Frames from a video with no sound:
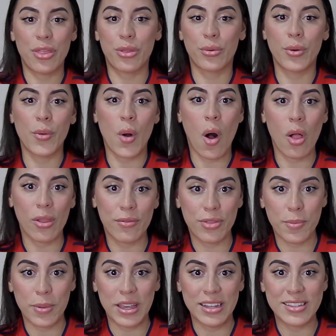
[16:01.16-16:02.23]
through all of the
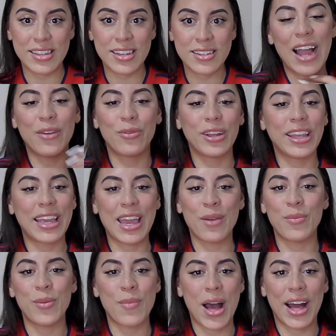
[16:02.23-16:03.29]
pieces, I really can't
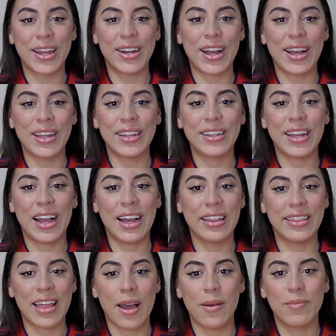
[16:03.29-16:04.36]
be mad at, at
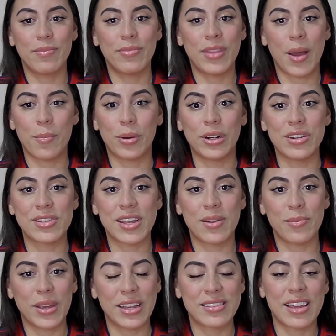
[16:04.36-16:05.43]
that that person
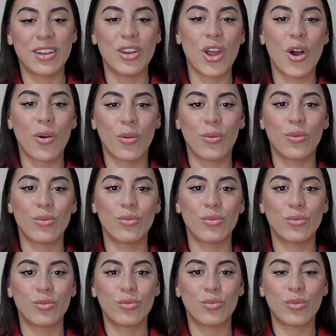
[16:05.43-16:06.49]
because I know
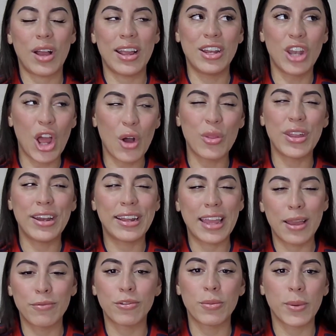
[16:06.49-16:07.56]
I know that it came
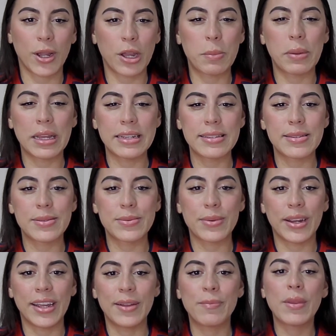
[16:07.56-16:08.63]
from a good place
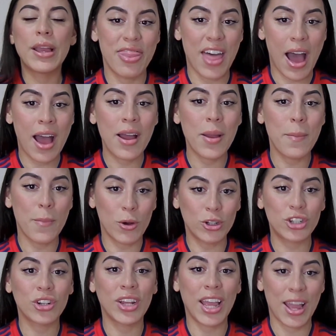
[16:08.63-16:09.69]
right? That
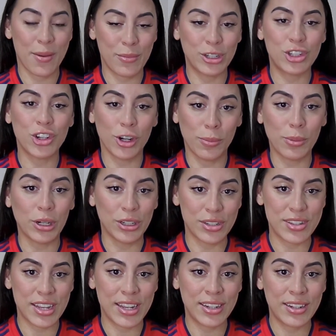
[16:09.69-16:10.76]
emotionally immature
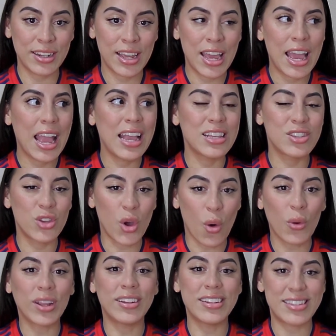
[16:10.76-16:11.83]
person is
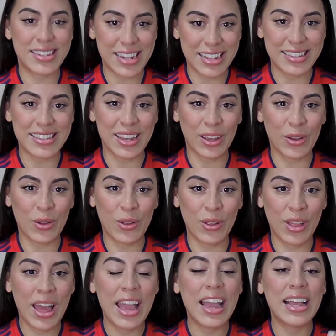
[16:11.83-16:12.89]
going to stay single
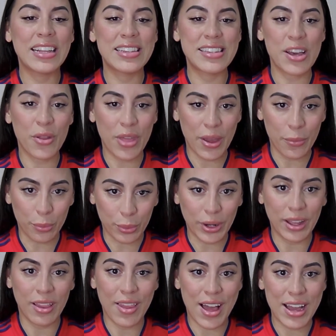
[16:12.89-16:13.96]
until they
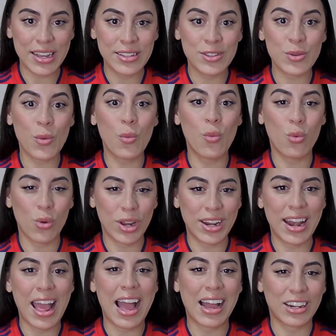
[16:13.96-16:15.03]
realize what it
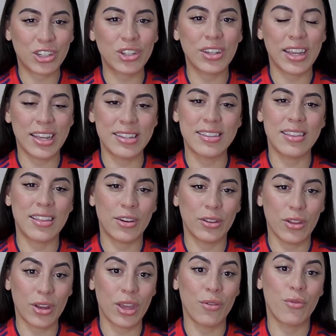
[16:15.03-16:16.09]
actually is that they're
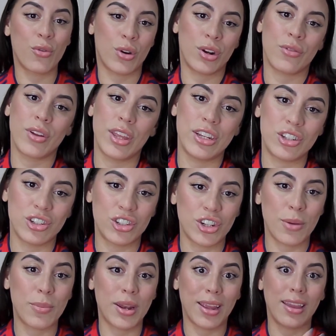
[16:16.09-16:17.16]
looking for in a relationship.
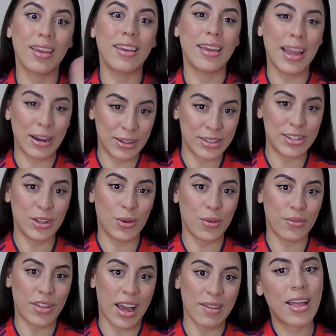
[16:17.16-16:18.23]
And I can guarantee you of
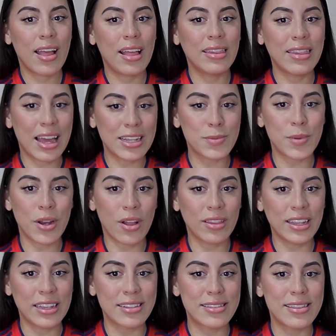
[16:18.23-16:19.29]
that. Last but not
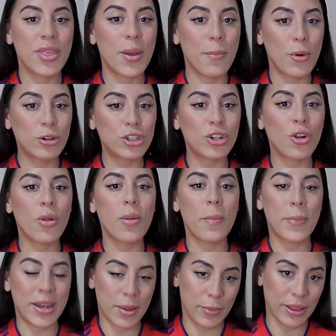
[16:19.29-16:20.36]
least, the emotional
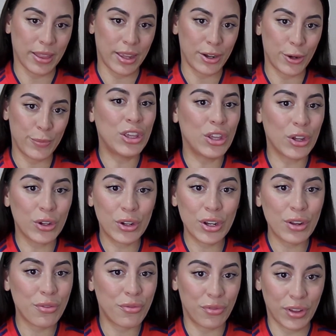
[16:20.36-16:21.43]
manipulator. You're
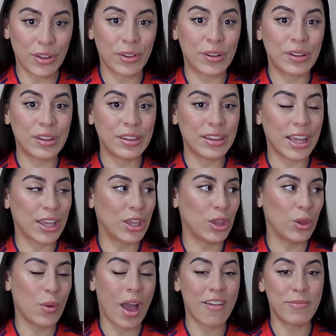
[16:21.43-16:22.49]
gonna feel like
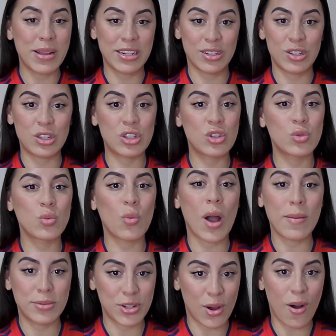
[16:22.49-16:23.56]
you have been
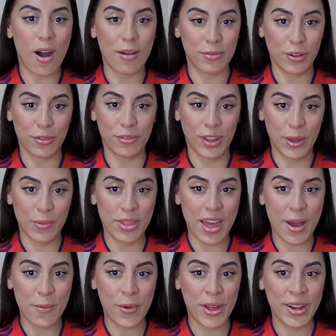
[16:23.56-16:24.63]
swept off your feet with
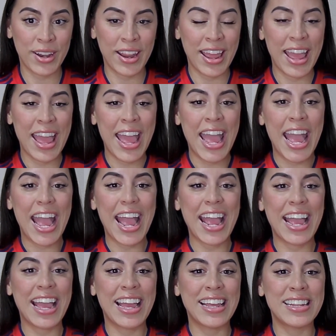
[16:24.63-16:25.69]
that one.
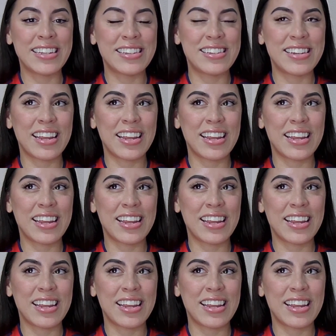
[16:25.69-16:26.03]
And